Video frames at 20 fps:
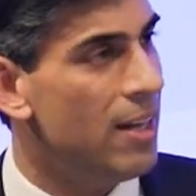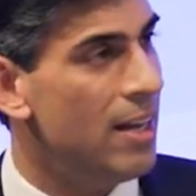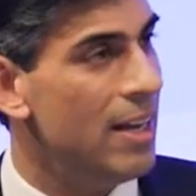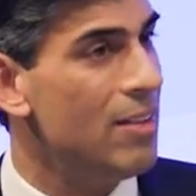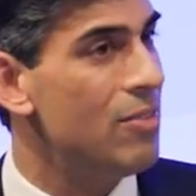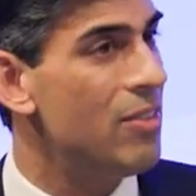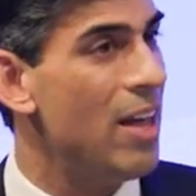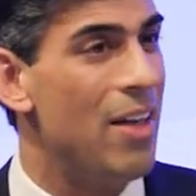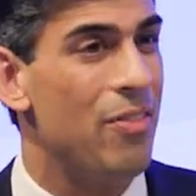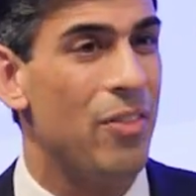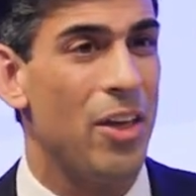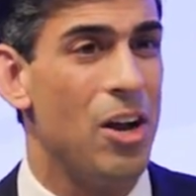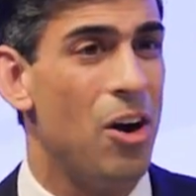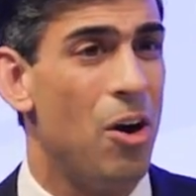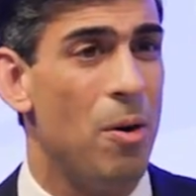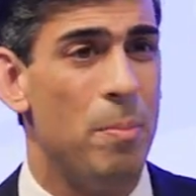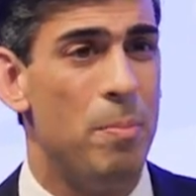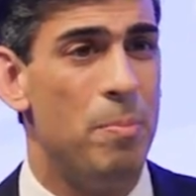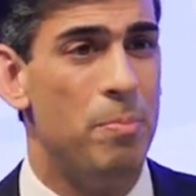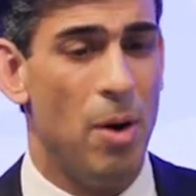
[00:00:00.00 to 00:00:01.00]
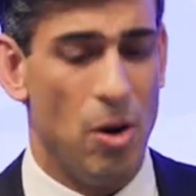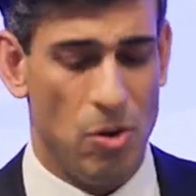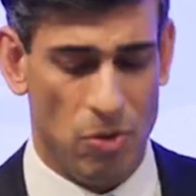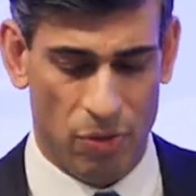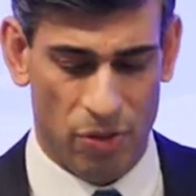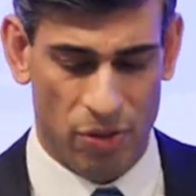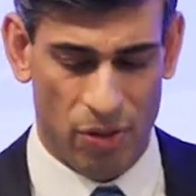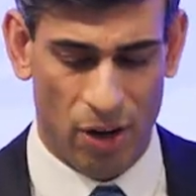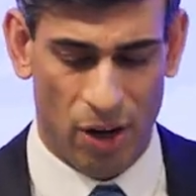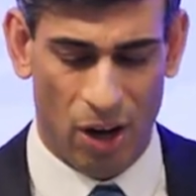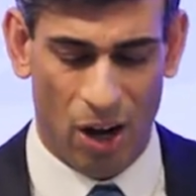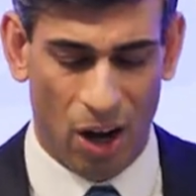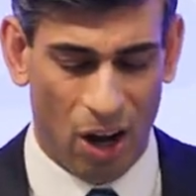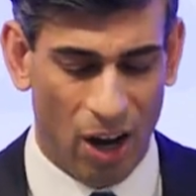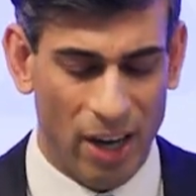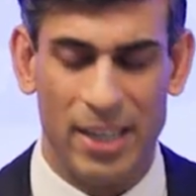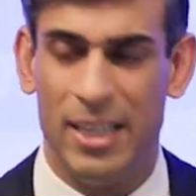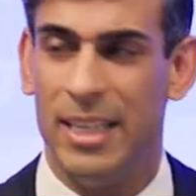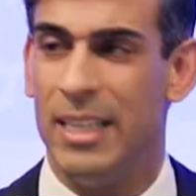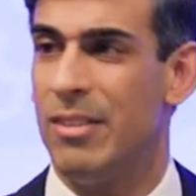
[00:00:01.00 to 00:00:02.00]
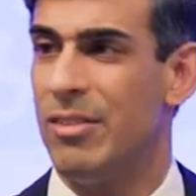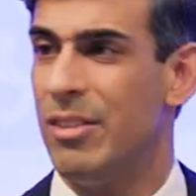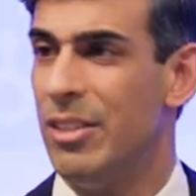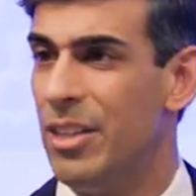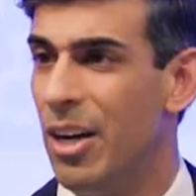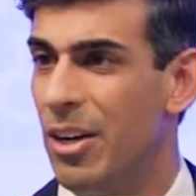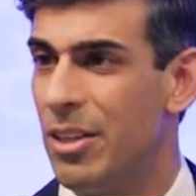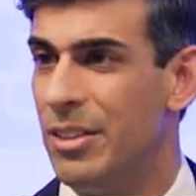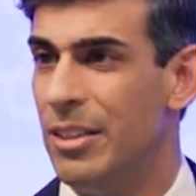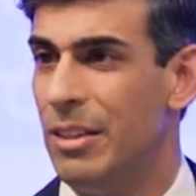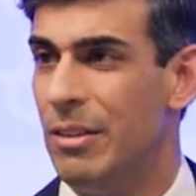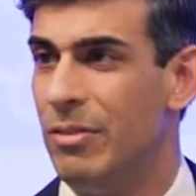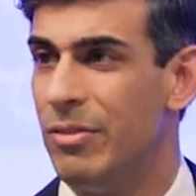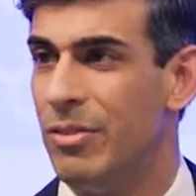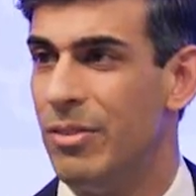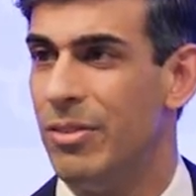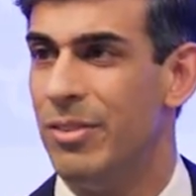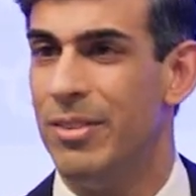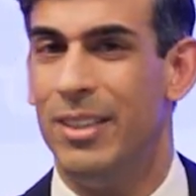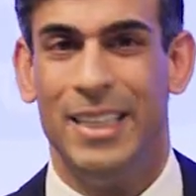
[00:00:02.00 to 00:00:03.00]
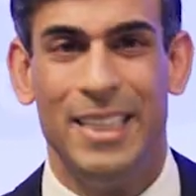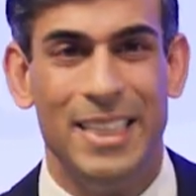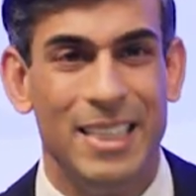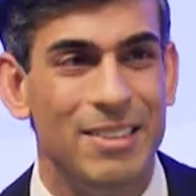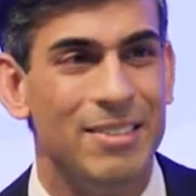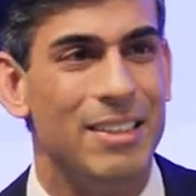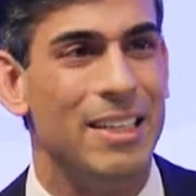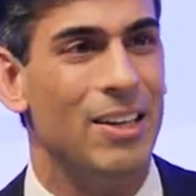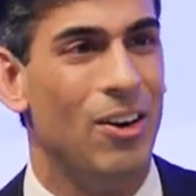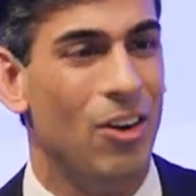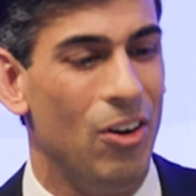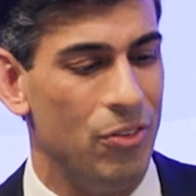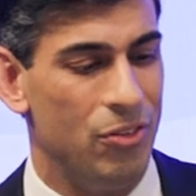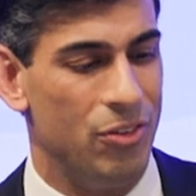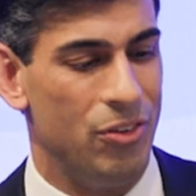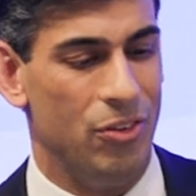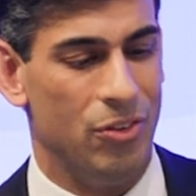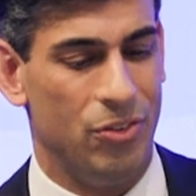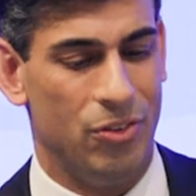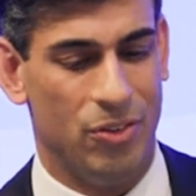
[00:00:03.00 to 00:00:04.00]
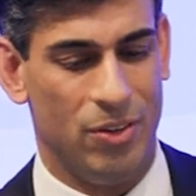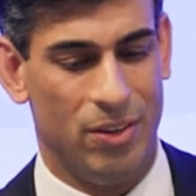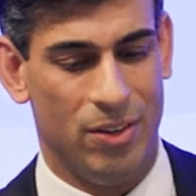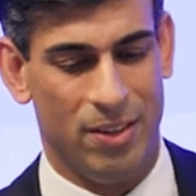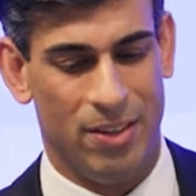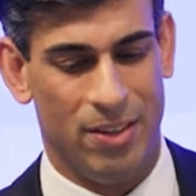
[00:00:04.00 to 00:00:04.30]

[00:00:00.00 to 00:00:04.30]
is that they are both highly seductive, easy answers.